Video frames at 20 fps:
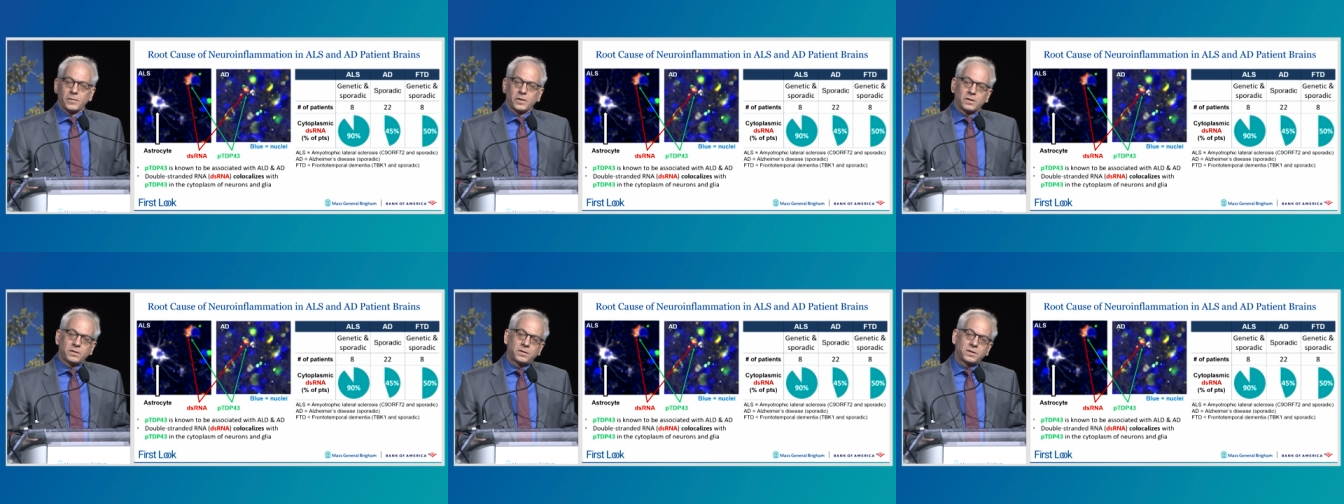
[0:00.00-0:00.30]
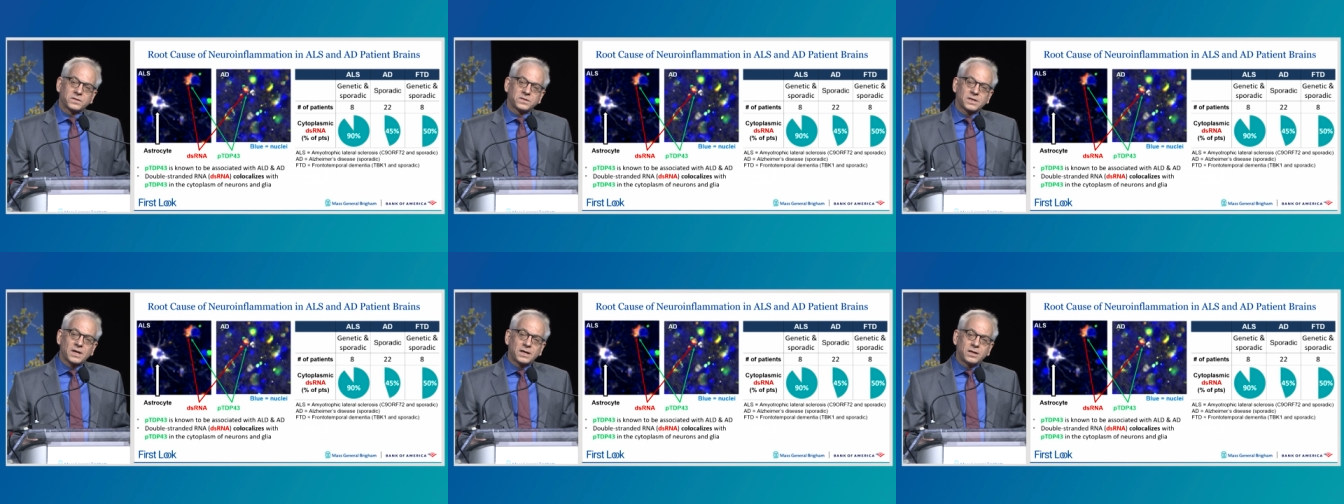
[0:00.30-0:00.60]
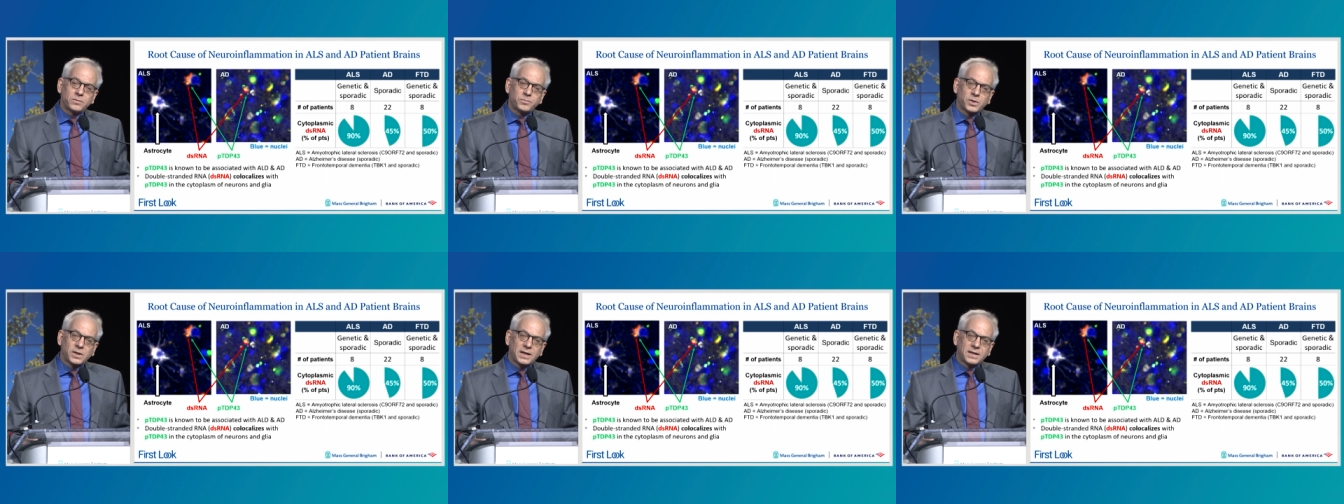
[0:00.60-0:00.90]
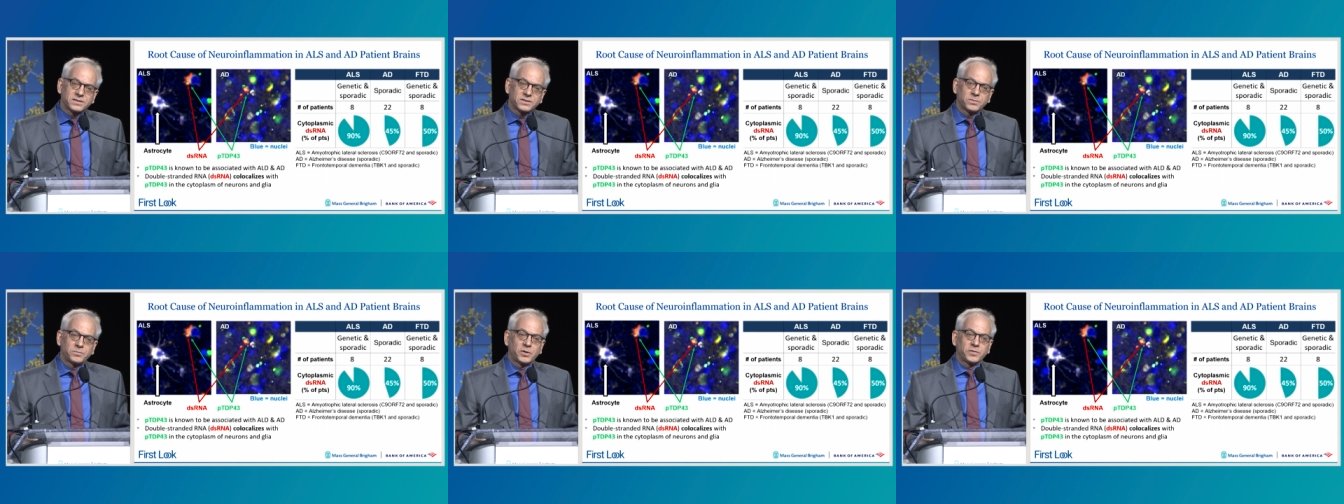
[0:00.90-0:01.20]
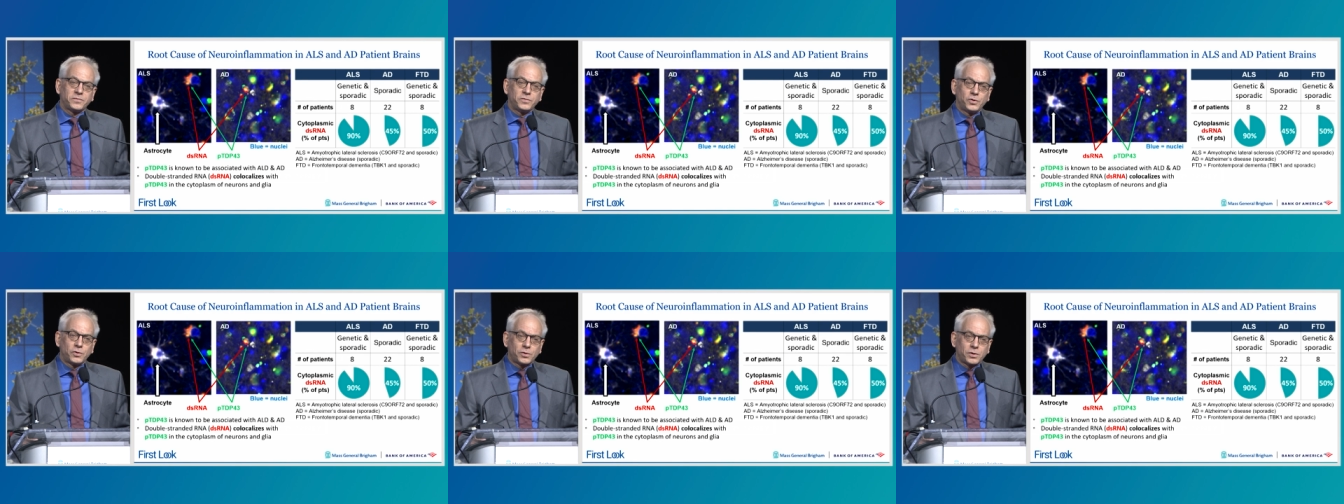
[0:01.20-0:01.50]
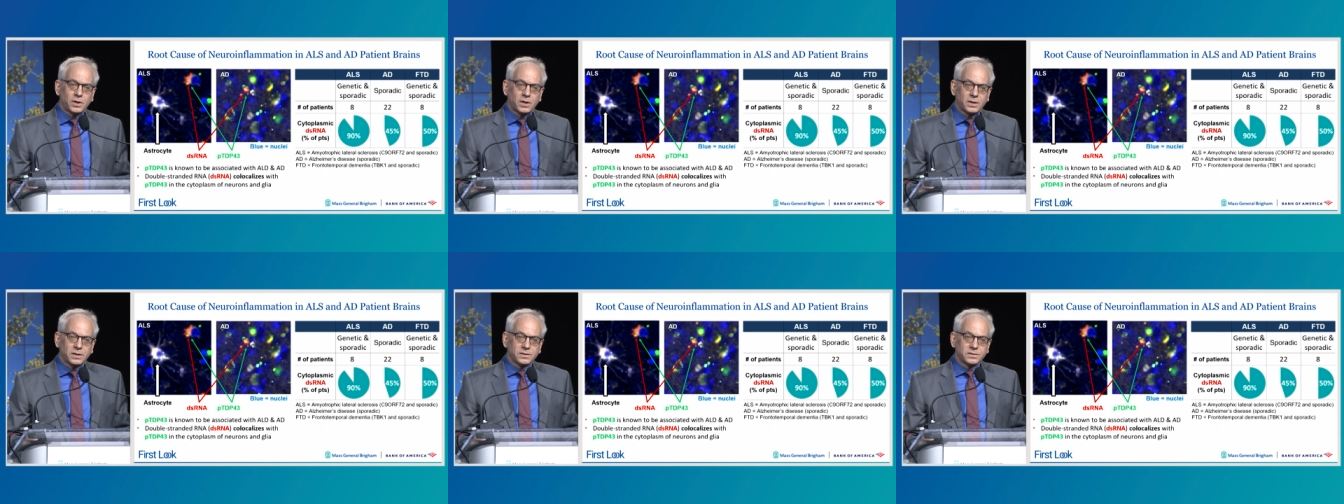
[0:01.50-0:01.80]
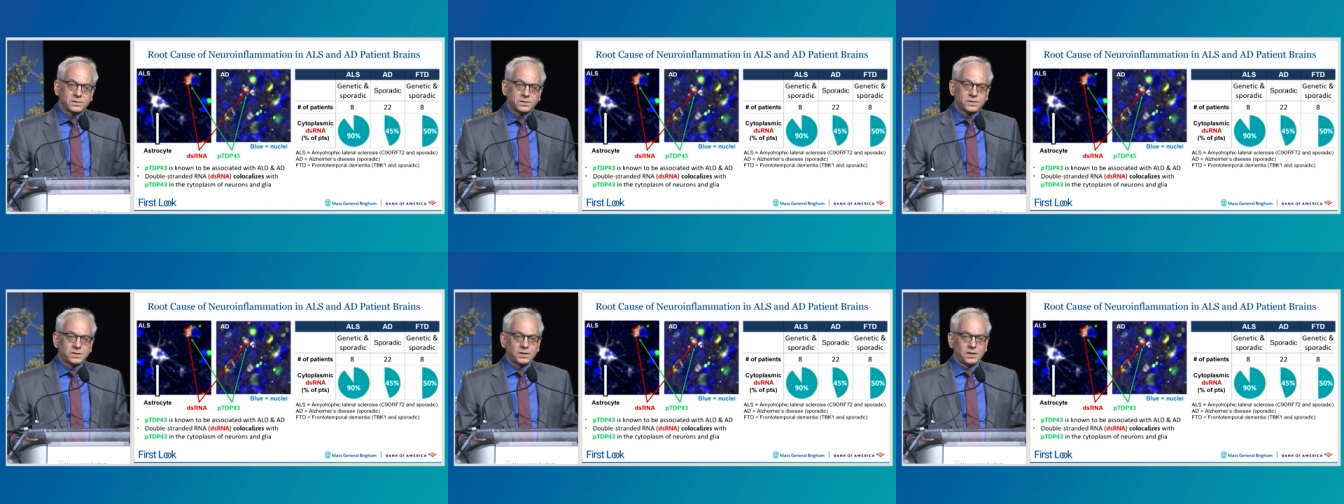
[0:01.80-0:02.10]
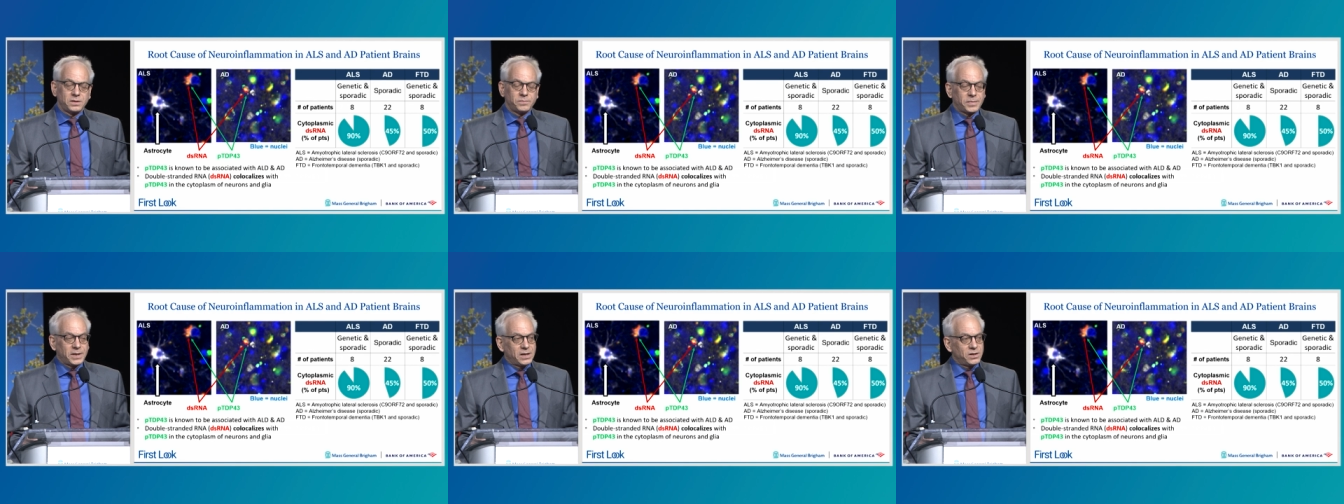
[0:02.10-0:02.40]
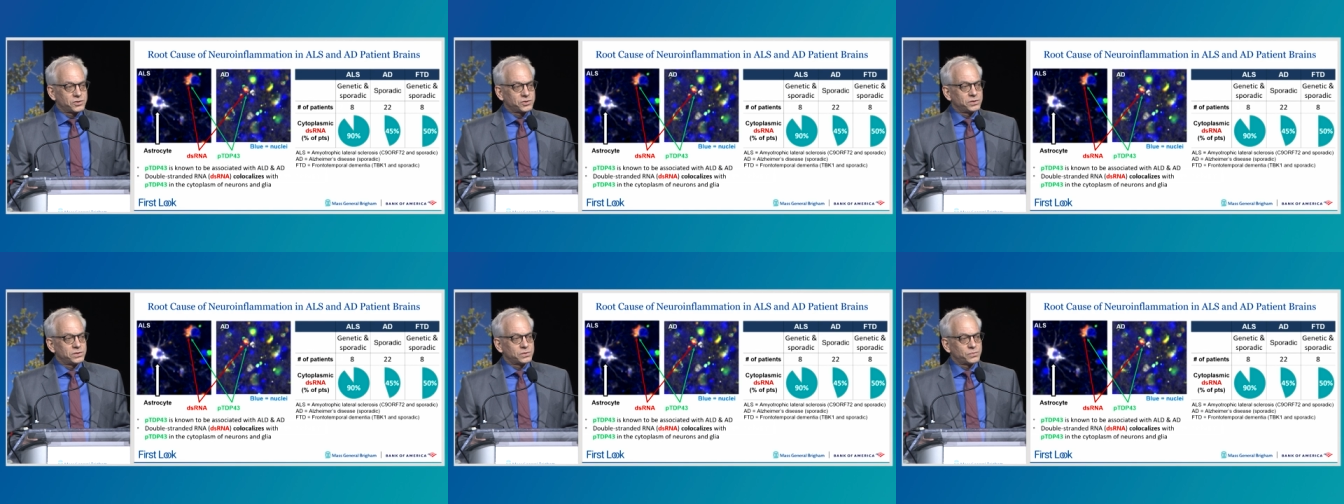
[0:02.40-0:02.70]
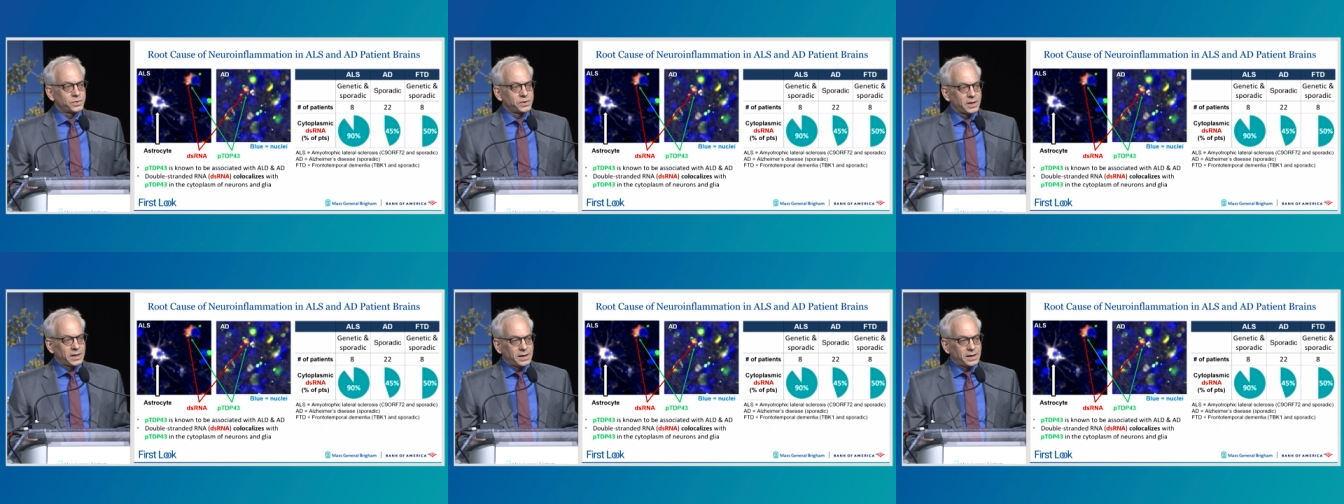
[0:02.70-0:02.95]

the cytoplasm of neurons in patients with